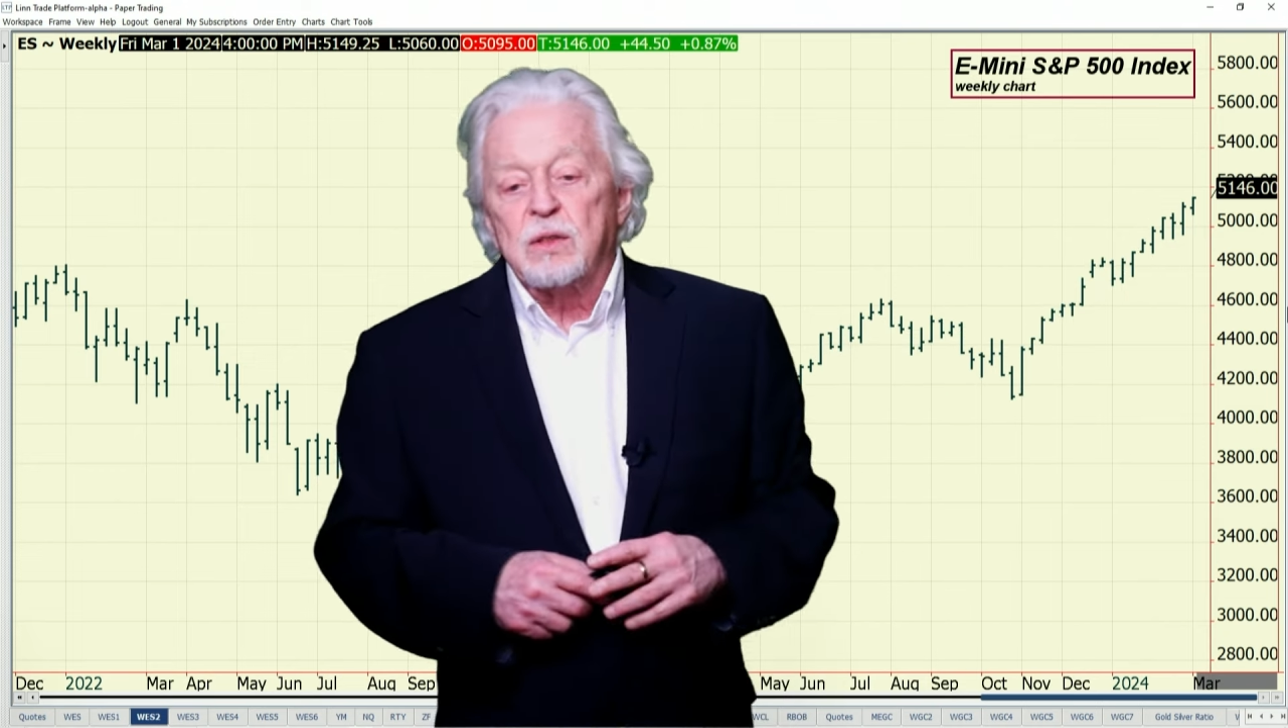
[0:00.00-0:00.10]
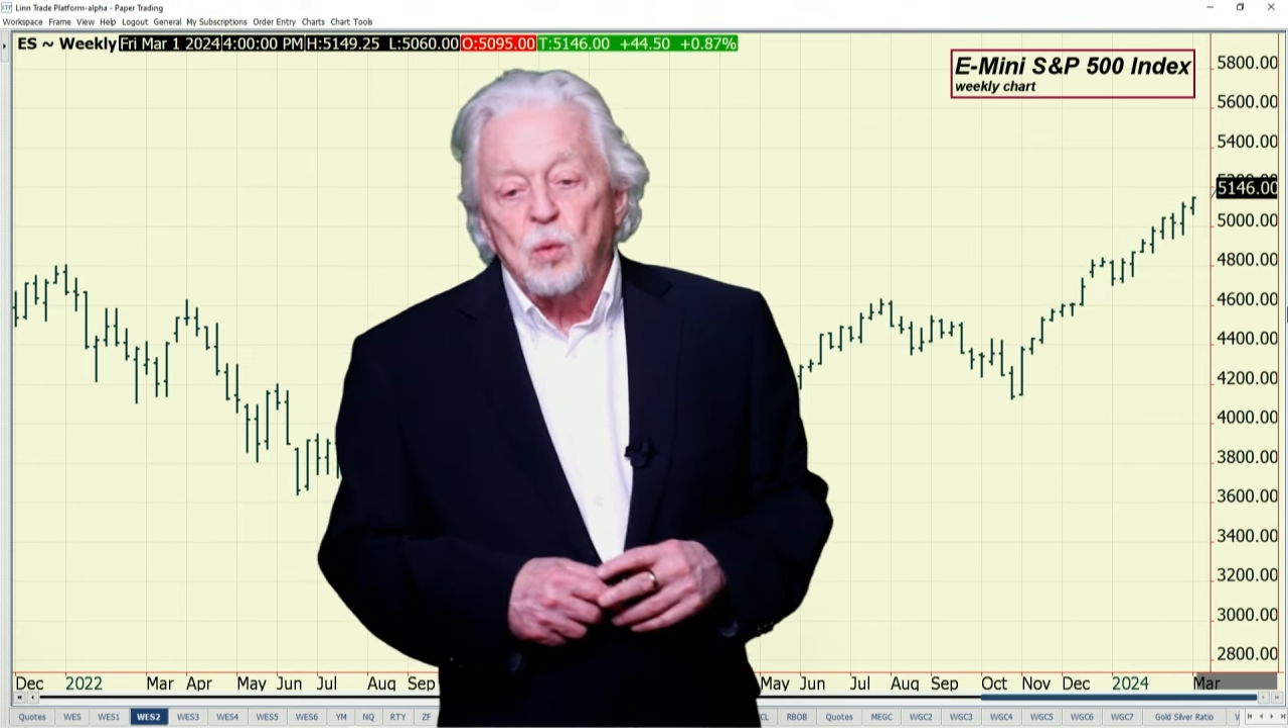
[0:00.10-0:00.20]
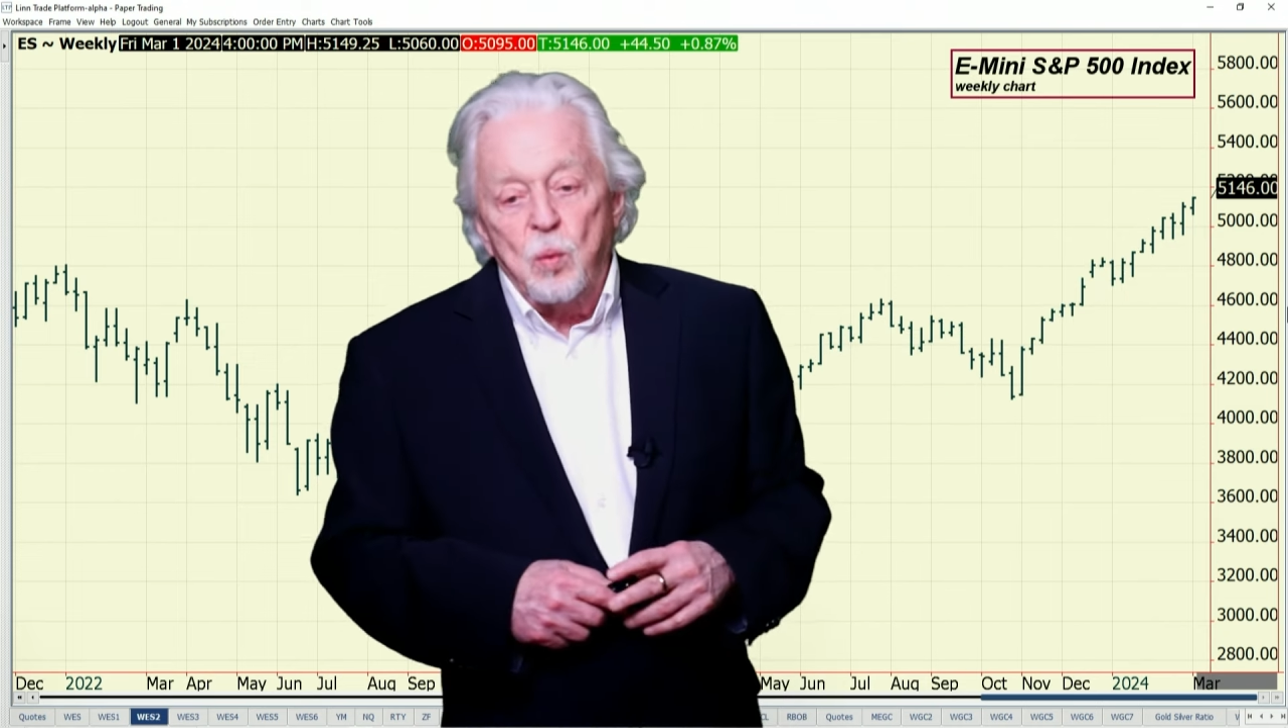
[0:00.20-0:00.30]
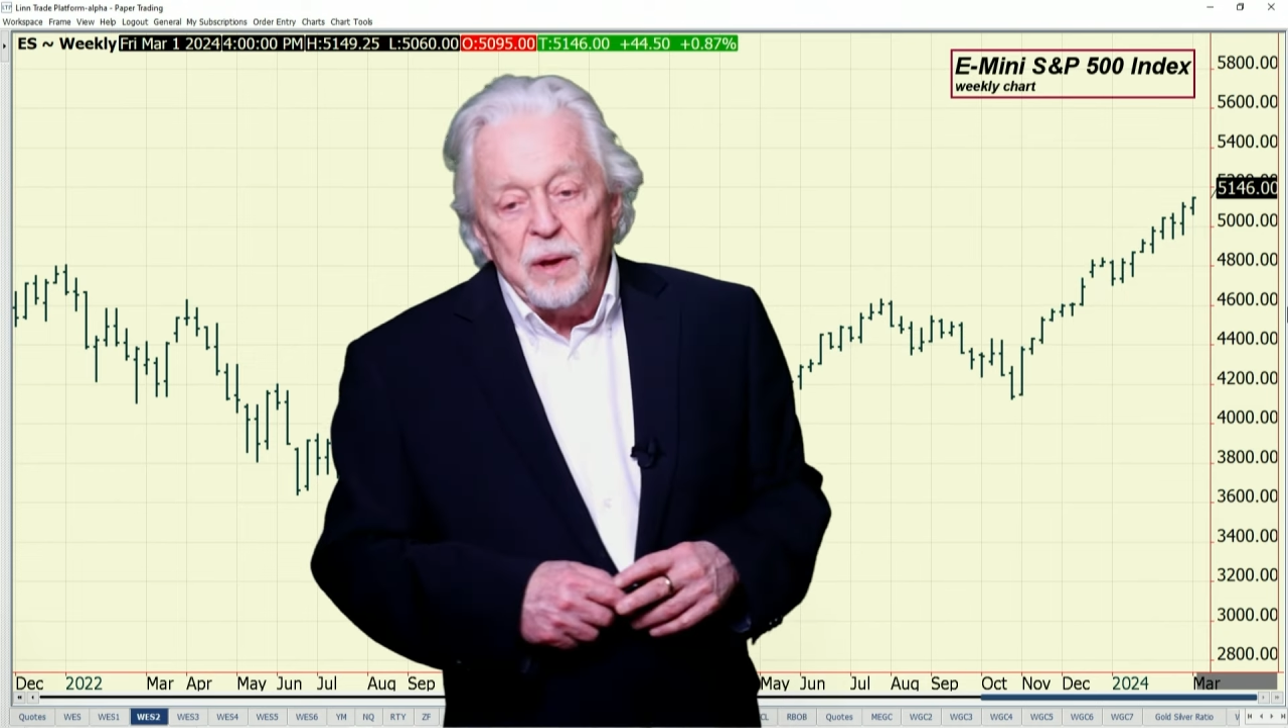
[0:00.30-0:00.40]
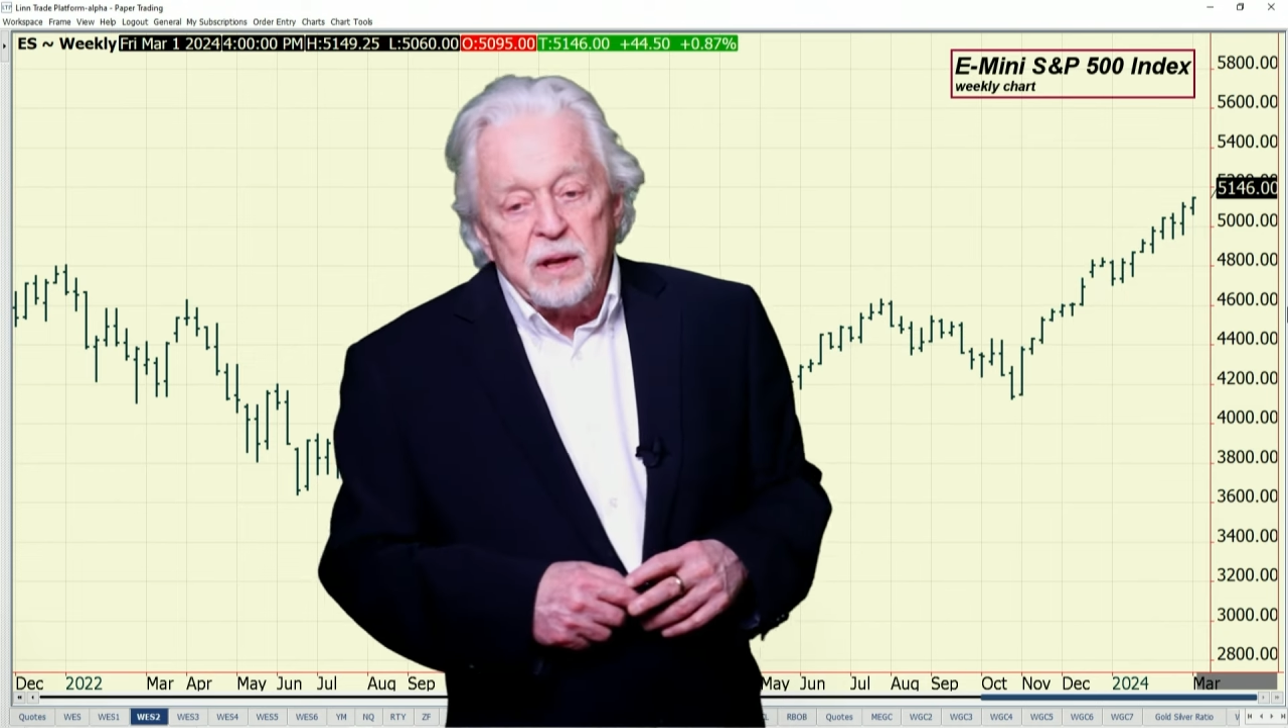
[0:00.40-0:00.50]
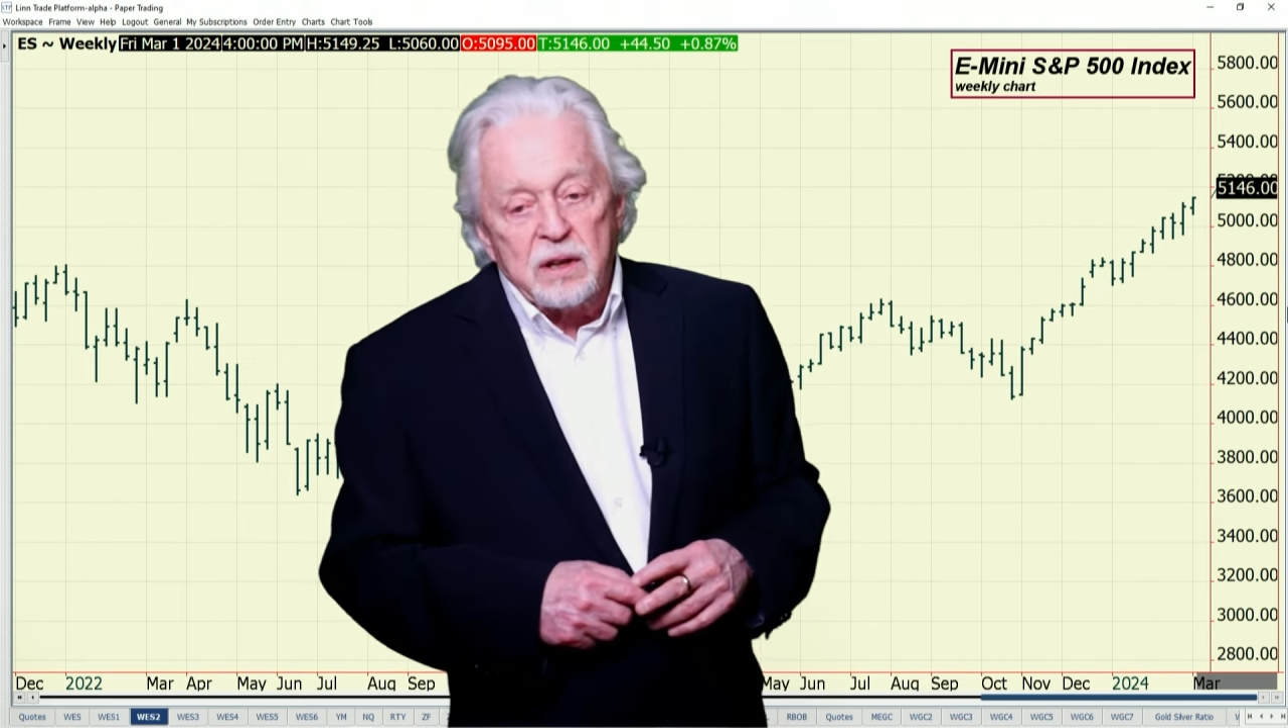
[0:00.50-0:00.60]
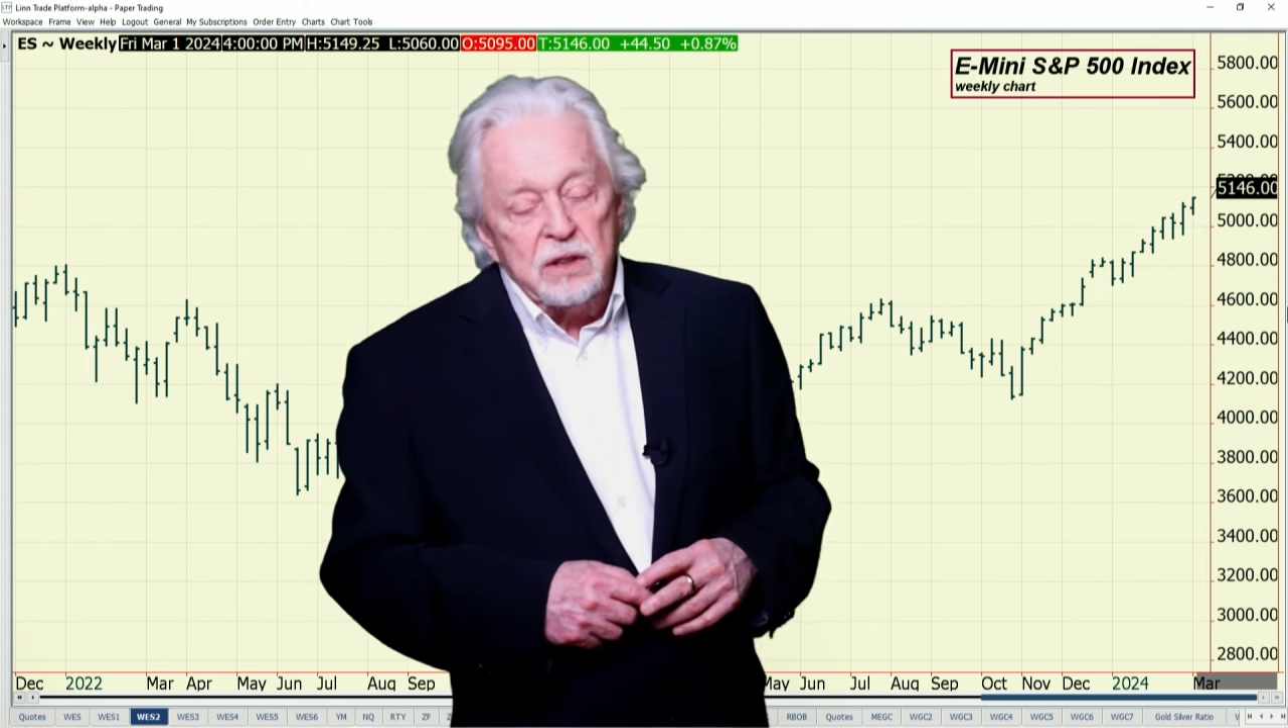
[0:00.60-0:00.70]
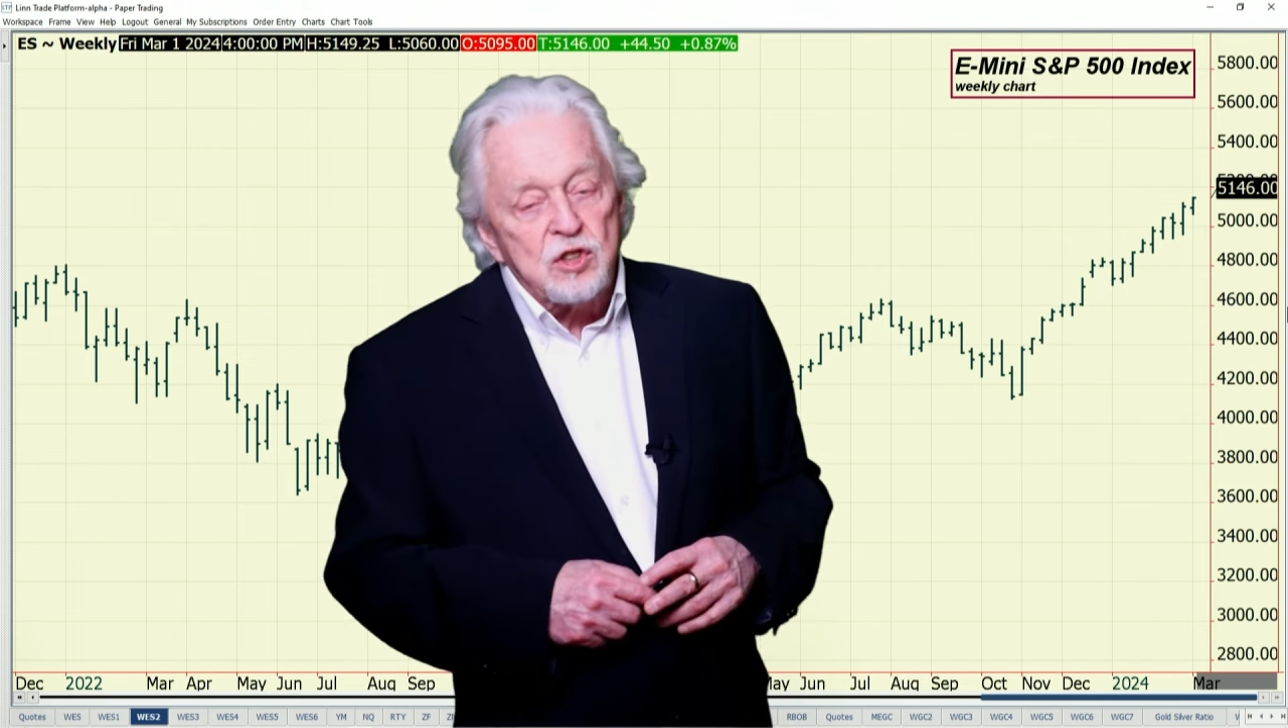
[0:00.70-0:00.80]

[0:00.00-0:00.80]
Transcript: the weekly